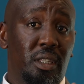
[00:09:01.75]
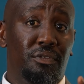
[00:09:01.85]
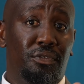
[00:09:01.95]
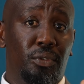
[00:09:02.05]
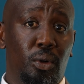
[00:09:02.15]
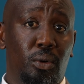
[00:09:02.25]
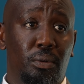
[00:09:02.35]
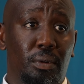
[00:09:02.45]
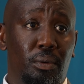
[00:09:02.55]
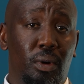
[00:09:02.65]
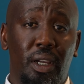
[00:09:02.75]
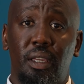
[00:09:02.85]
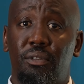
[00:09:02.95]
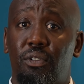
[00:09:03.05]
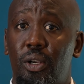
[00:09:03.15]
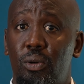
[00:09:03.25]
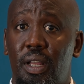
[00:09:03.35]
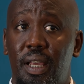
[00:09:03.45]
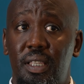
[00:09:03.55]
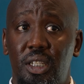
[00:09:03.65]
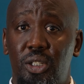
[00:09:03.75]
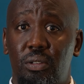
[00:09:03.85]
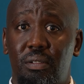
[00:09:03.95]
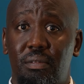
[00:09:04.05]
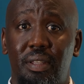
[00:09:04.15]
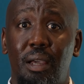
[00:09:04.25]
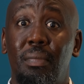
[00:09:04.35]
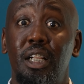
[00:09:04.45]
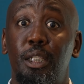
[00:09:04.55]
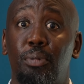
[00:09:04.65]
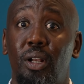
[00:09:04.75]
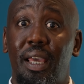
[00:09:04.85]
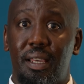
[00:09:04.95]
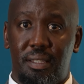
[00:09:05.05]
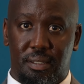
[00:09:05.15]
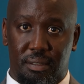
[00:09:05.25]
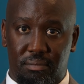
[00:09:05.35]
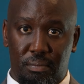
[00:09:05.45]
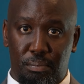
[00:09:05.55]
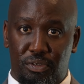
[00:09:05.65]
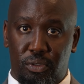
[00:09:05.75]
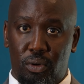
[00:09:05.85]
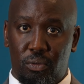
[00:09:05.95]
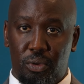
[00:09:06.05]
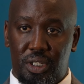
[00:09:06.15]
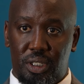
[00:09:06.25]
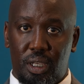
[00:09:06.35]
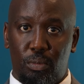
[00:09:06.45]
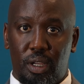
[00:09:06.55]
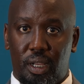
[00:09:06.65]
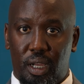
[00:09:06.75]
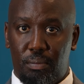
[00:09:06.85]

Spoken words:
if you're working for an organization, there are multiple layers before which someone can